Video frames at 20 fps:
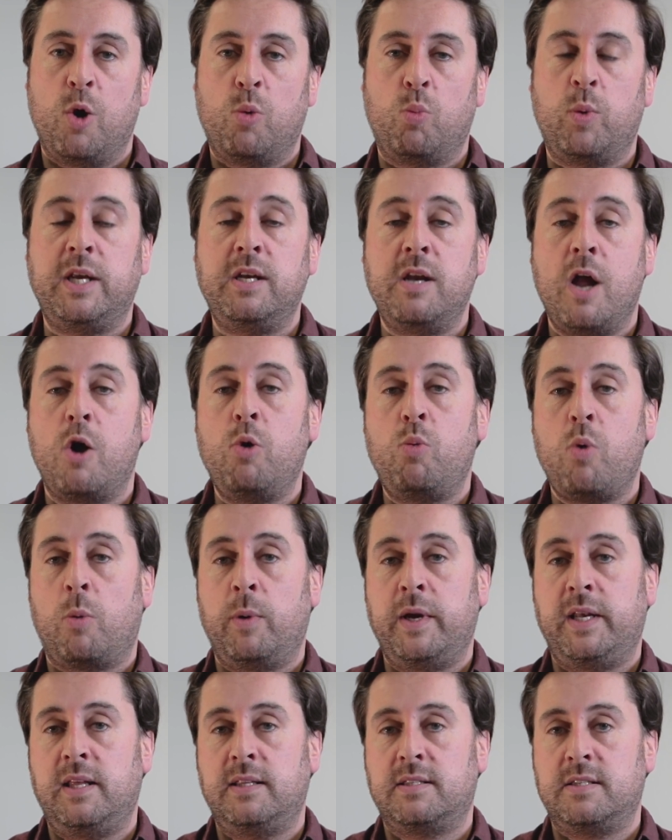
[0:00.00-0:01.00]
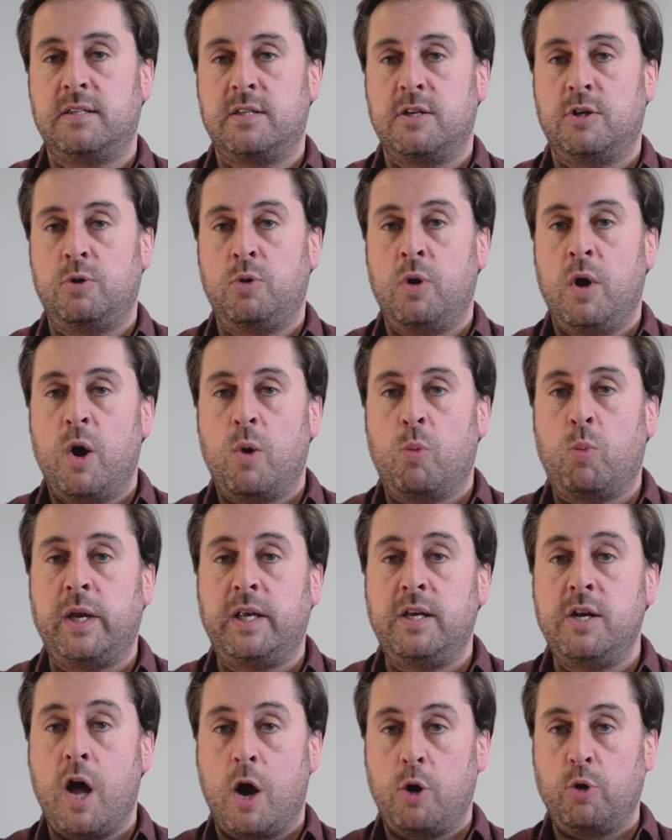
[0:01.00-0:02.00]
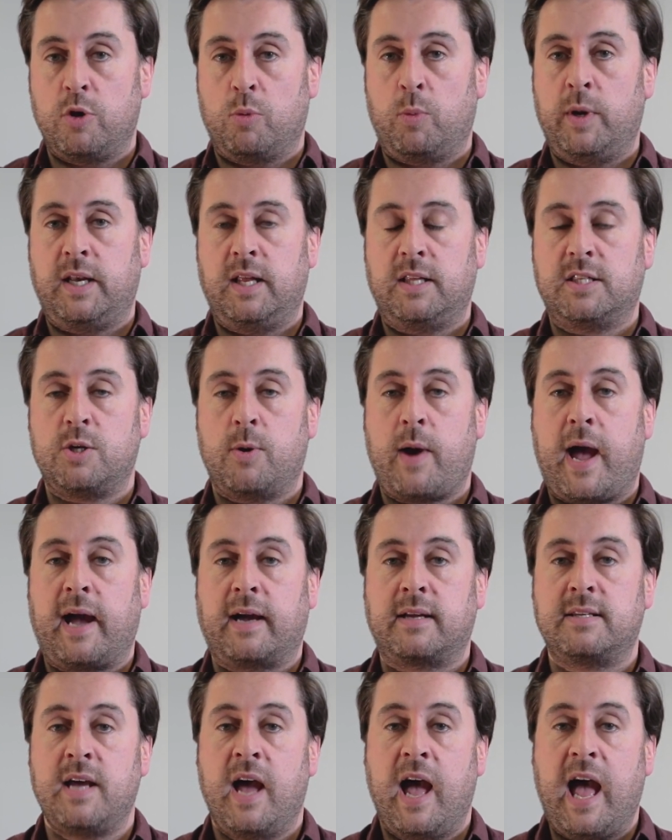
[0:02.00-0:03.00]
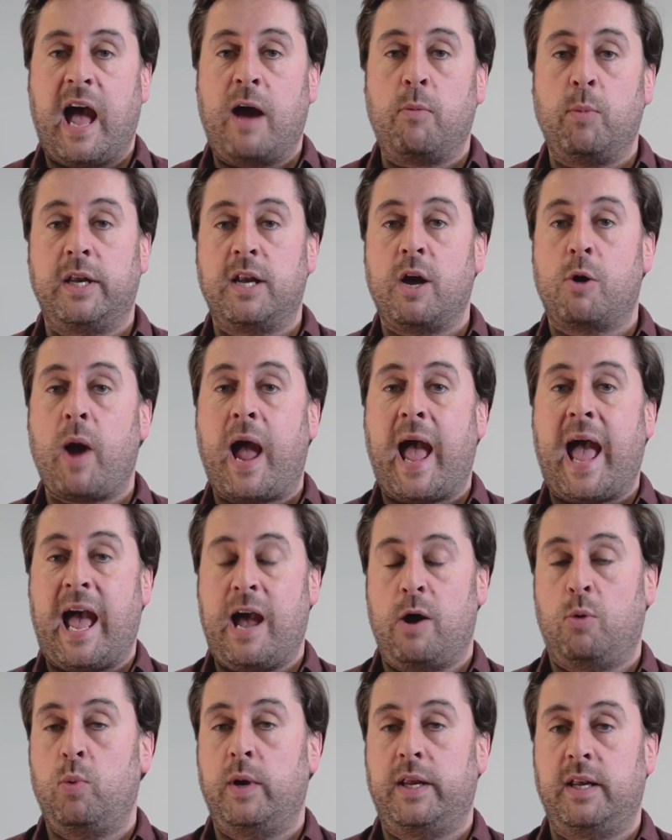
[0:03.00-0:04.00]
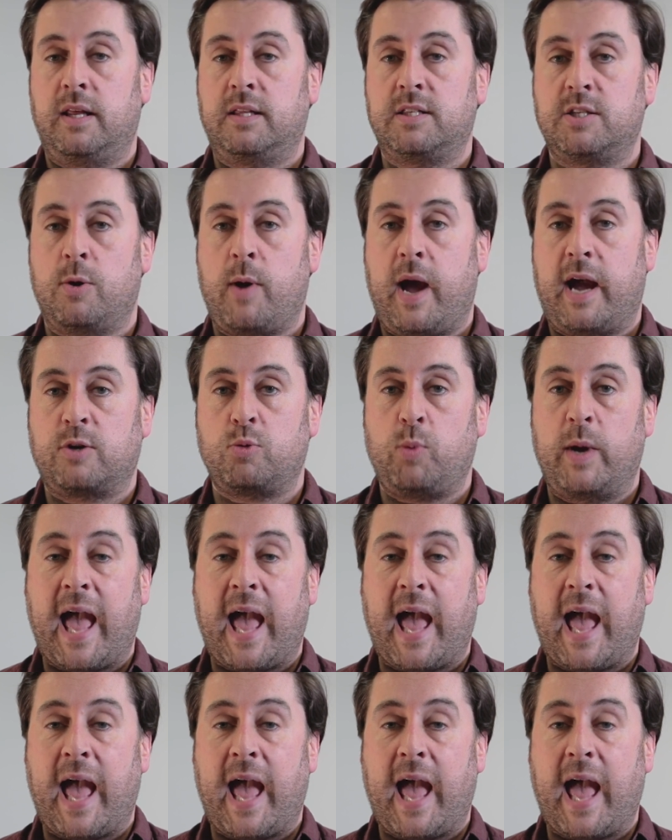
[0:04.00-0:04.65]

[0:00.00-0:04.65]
We know what we need to do, we know that we need to act, and we know how we need to act.